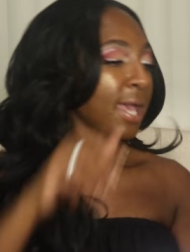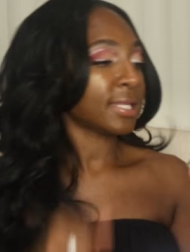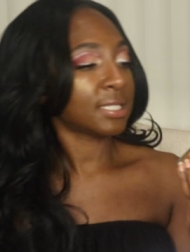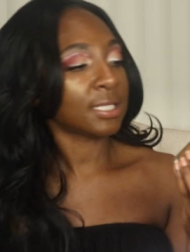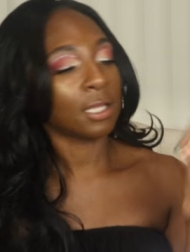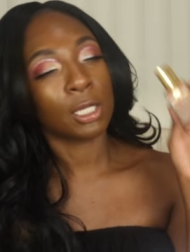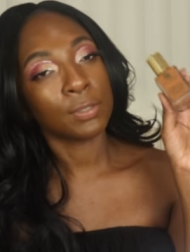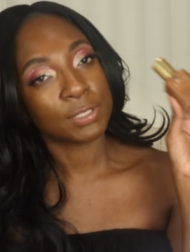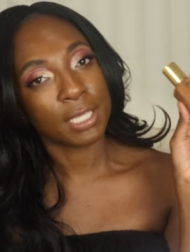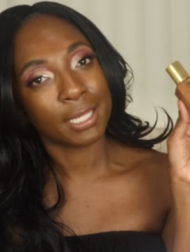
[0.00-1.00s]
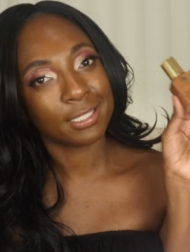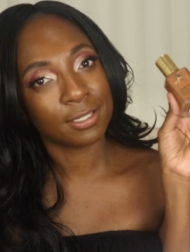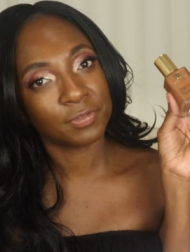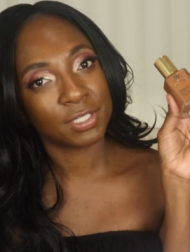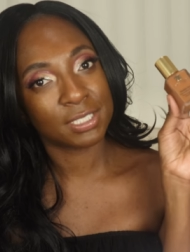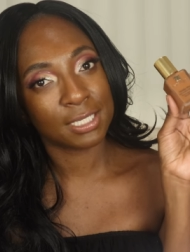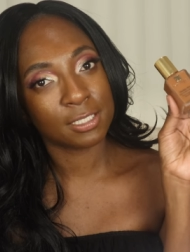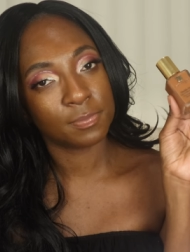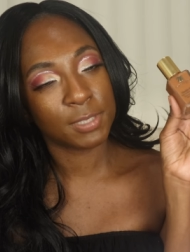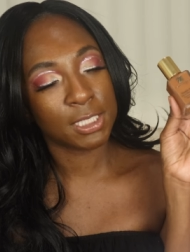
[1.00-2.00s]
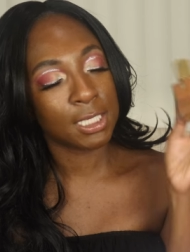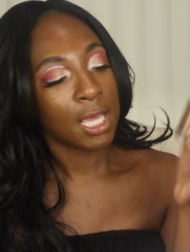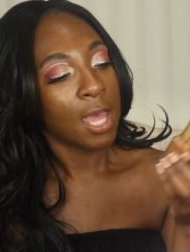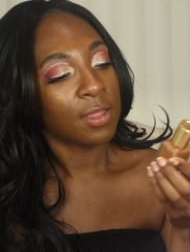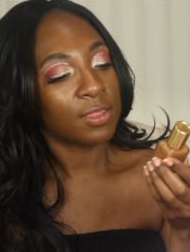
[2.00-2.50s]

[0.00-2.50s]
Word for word: Estee Lauder was kind enough to send me